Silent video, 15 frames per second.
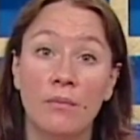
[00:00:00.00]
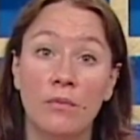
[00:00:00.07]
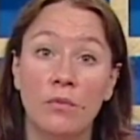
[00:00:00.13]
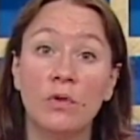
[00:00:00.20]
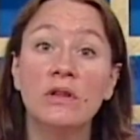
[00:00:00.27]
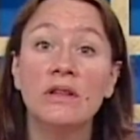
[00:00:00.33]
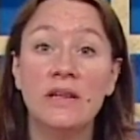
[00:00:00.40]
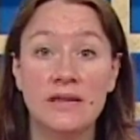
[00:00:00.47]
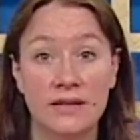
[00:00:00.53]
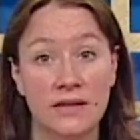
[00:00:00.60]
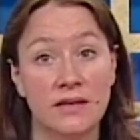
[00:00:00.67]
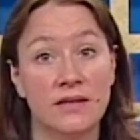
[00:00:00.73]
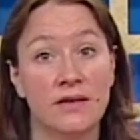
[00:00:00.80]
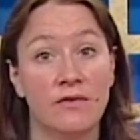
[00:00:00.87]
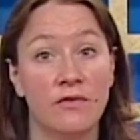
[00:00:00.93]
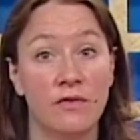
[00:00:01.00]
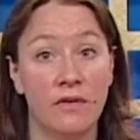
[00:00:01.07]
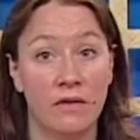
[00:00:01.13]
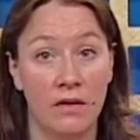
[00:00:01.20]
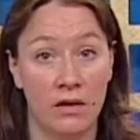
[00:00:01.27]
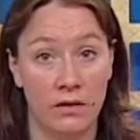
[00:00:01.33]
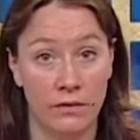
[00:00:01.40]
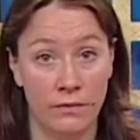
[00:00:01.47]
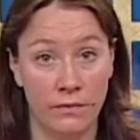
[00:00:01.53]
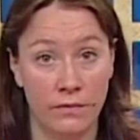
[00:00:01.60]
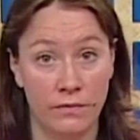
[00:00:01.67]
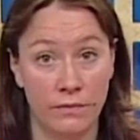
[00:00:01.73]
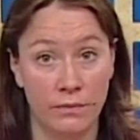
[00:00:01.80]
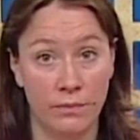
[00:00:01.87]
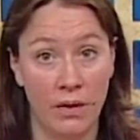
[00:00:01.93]
releases of
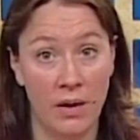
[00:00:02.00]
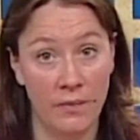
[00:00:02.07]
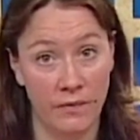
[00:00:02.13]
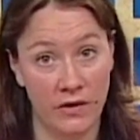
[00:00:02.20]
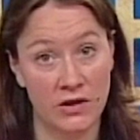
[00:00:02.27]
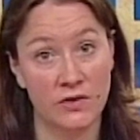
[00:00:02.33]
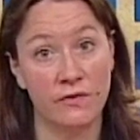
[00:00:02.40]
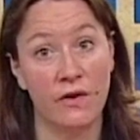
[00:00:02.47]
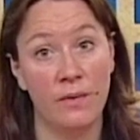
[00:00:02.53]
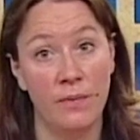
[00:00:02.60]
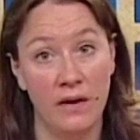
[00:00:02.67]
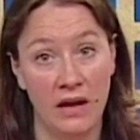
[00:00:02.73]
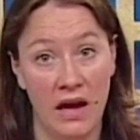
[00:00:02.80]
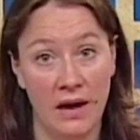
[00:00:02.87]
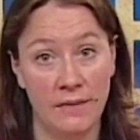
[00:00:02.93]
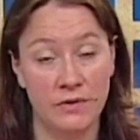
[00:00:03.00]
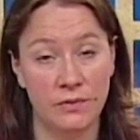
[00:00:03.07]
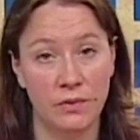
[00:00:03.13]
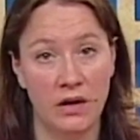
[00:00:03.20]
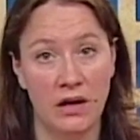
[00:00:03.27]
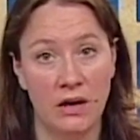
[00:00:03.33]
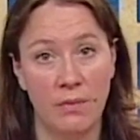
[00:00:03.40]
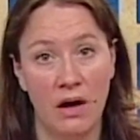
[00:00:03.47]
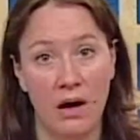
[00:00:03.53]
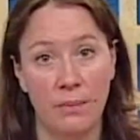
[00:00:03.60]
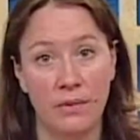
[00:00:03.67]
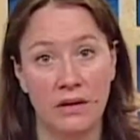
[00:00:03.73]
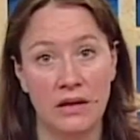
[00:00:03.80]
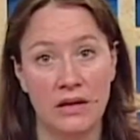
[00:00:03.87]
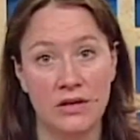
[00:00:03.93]
pupfish from the captive breeding
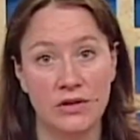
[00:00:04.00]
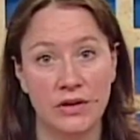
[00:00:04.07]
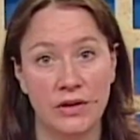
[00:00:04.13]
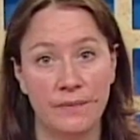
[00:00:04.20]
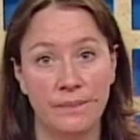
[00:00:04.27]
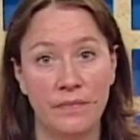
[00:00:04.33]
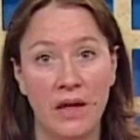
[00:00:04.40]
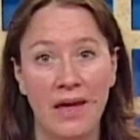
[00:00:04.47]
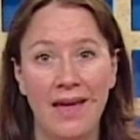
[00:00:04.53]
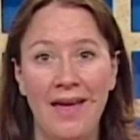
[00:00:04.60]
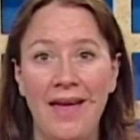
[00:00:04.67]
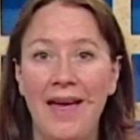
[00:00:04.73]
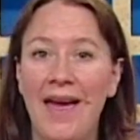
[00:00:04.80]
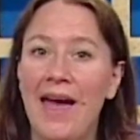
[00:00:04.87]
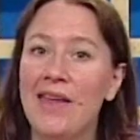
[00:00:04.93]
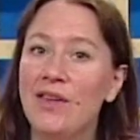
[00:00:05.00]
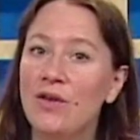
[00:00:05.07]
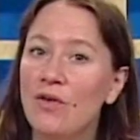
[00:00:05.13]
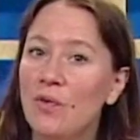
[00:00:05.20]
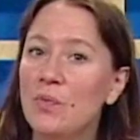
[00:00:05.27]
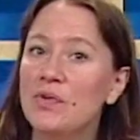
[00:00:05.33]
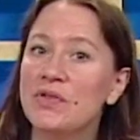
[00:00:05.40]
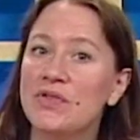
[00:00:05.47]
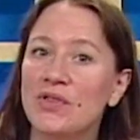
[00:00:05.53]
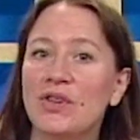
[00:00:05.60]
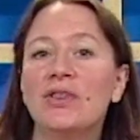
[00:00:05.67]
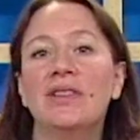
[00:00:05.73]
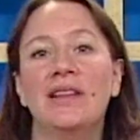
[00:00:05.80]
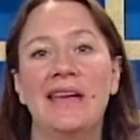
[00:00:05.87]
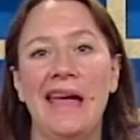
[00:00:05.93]
population. And you almost
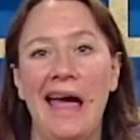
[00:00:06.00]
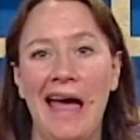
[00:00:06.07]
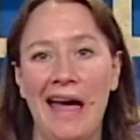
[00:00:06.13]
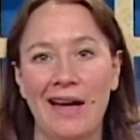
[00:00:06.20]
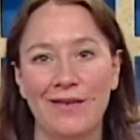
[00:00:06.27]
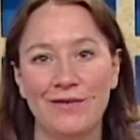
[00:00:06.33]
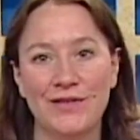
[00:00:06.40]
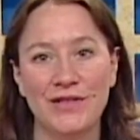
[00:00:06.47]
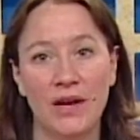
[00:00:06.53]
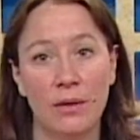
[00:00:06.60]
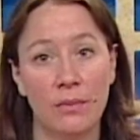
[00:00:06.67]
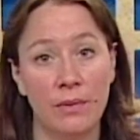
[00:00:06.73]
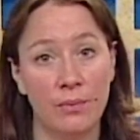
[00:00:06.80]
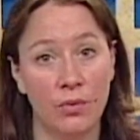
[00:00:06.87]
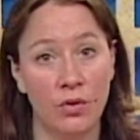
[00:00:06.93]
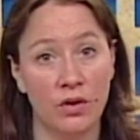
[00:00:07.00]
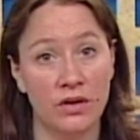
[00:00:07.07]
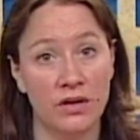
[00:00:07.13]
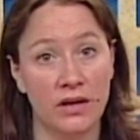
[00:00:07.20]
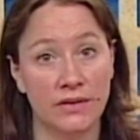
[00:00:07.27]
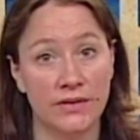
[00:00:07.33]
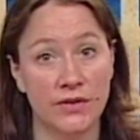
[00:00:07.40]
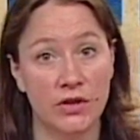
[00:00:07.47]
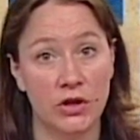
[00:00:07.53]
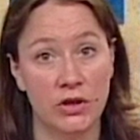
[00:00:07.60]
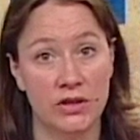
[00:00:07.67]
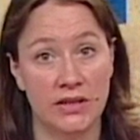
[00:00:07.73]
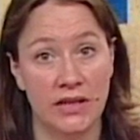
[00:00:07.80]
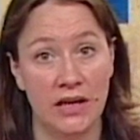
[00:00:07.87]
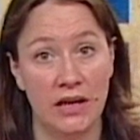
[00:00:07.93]
certainly have some important
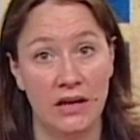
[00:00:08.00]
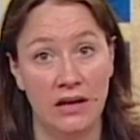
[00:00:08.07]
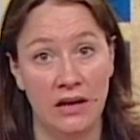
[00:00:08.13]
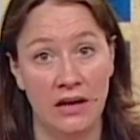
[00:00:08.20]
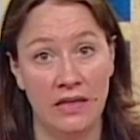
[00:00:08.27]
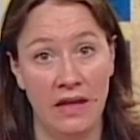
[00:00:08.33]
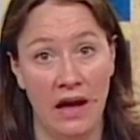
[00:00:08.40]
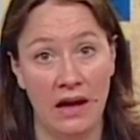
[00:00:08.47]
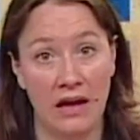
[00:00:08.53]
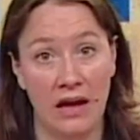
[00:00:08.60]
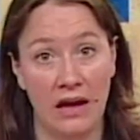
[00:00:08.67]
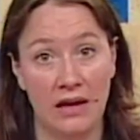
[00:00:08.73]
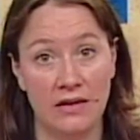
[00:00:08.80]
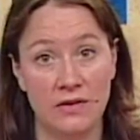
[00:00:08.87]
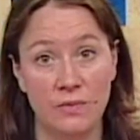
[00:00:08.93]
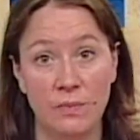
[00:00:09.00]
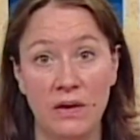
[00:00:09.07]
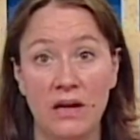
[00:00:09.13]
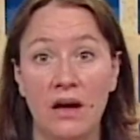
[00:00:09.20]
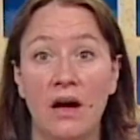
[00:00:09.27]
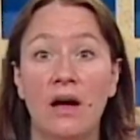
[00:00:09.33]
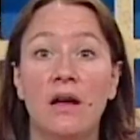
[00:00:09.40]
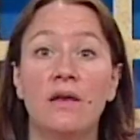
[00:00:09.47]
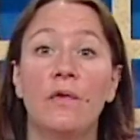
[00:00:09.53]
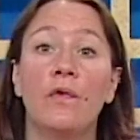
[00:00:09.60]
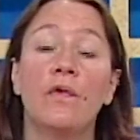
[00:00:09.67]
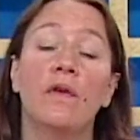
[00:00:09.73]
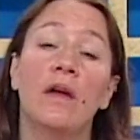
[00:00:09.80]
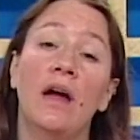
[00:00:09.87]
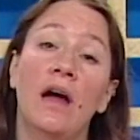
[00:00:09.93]
uncertainty in that case, because